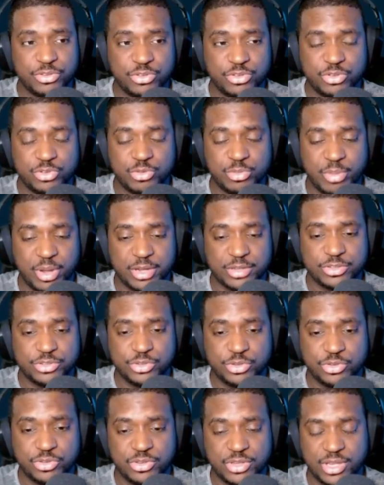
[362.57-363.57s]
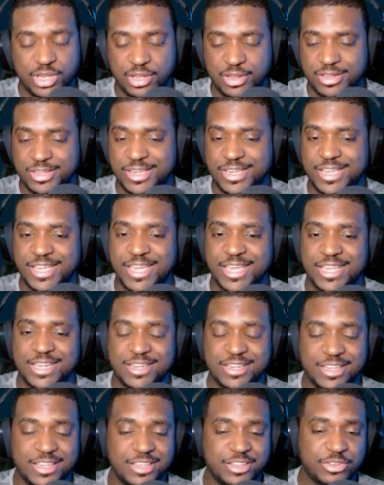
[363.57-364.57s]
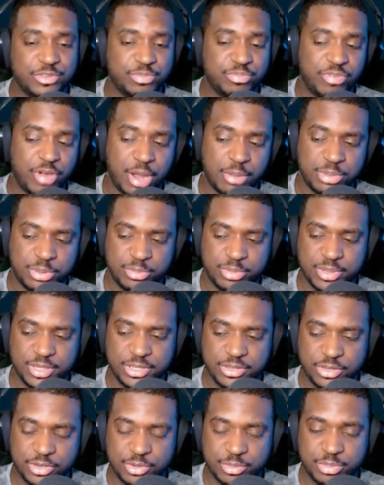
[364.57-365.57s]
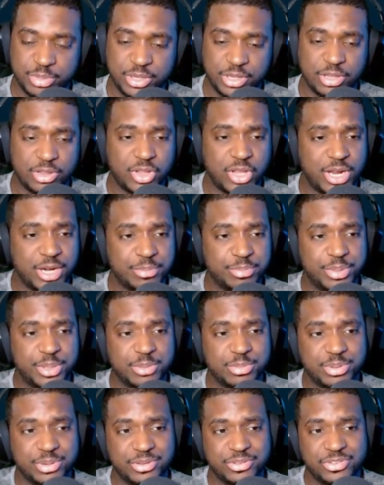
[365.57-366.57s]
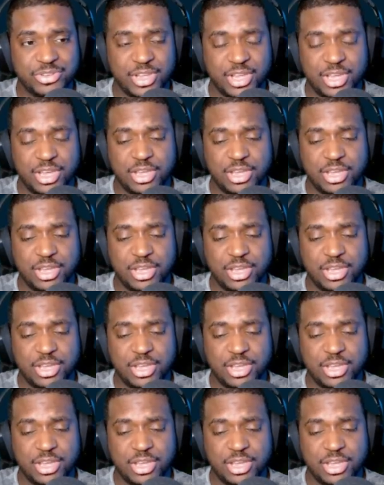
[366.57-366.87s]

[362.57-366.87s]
Zeus Mk II CL. It is probably going to be a lot of people's